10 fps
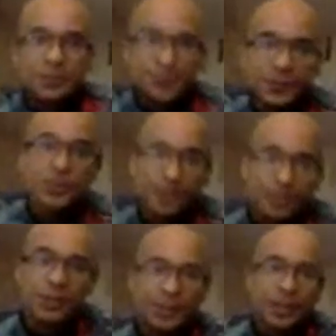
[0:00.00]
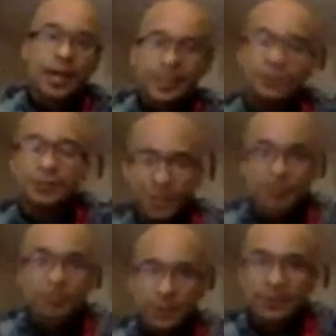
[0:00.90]
It was something that I looked up
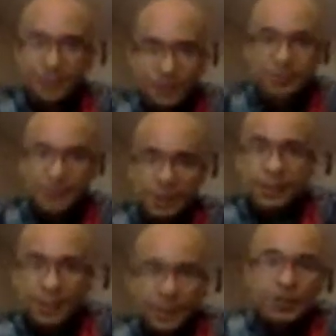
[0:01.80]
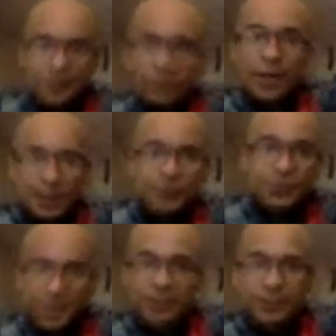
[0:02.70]
when I was
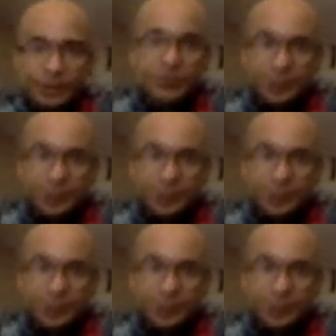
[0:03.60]
playing